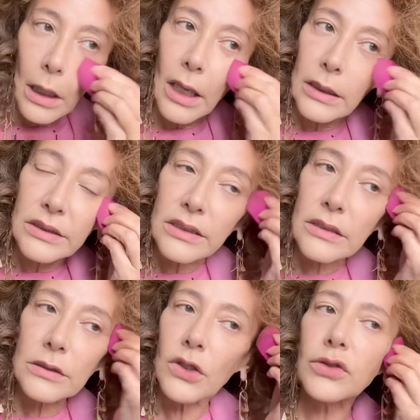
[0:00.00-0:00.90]
And it's
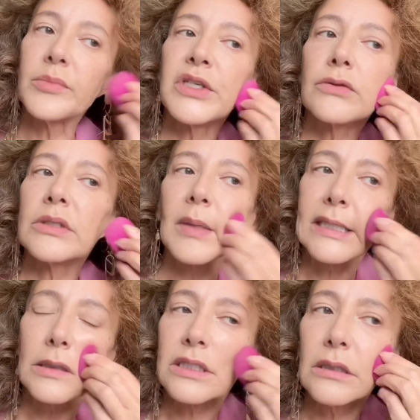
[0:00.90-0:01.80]
not a beauty
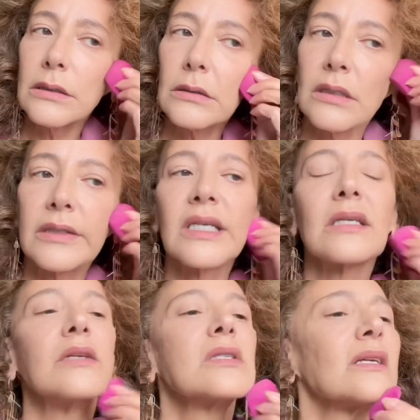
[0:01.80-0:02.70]
blender. I
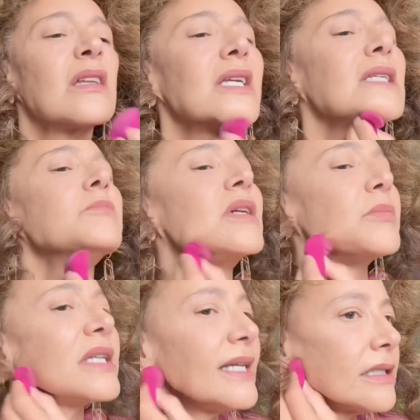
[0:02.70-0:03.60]
think it might
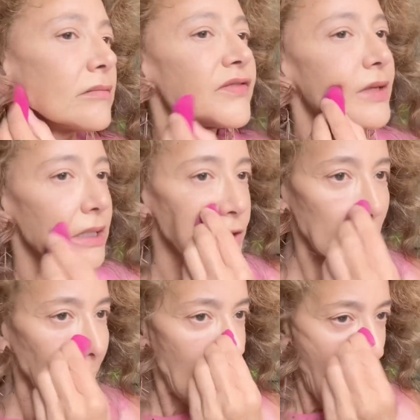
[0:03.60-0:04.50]
be e.l.f. actually.